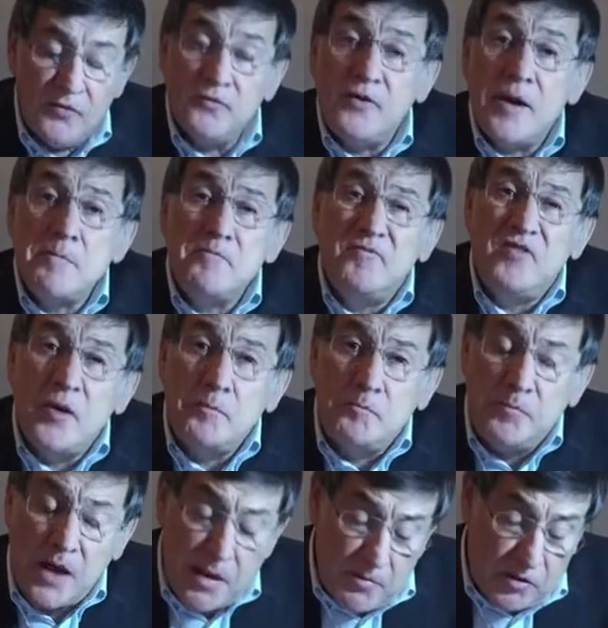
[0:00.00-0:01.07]
then the
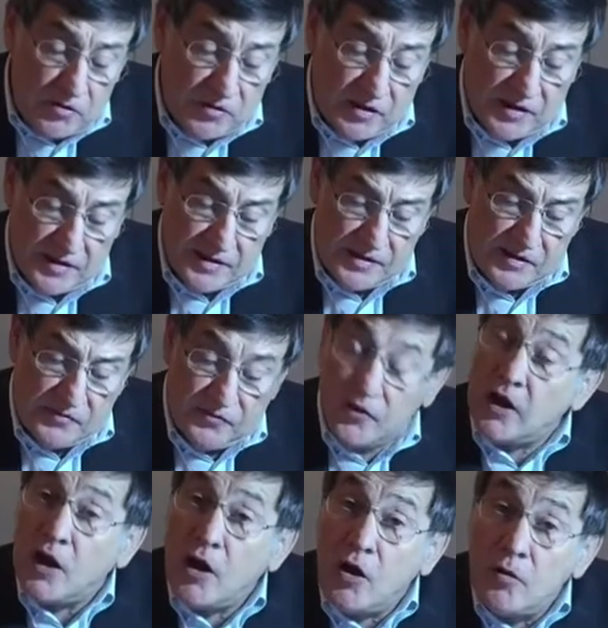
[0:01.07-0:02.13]
Piemontese,
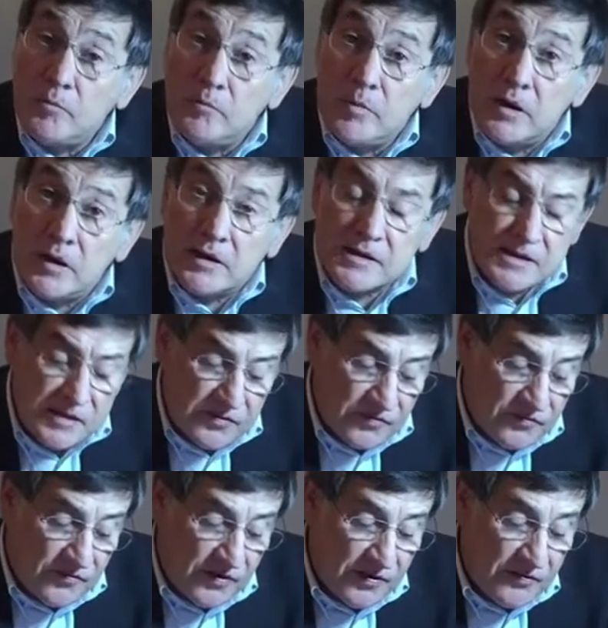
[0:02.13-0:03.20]
the Lombards,
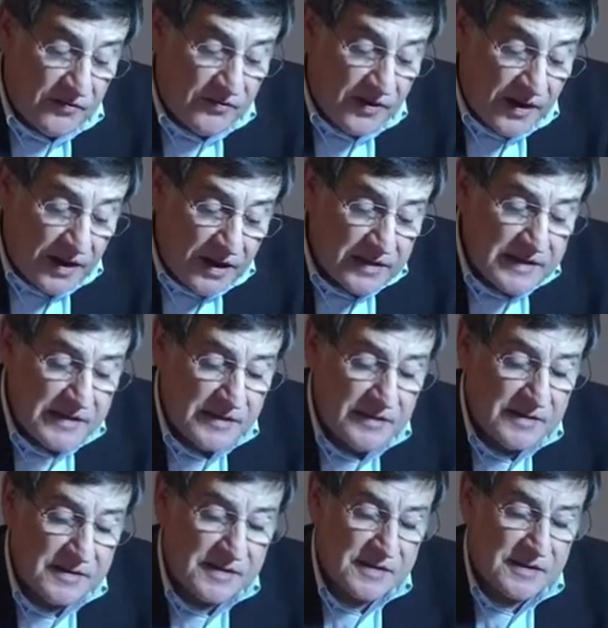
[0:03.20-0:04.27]
the
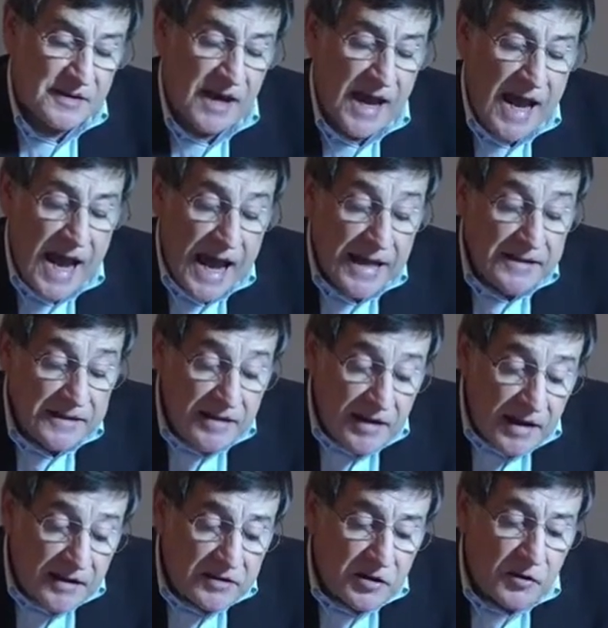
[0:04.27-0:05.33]
Venetians, and
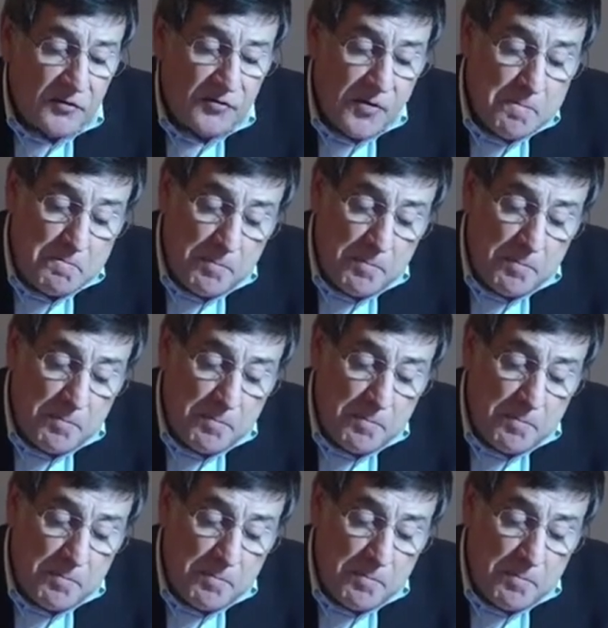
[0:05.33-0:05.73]
later the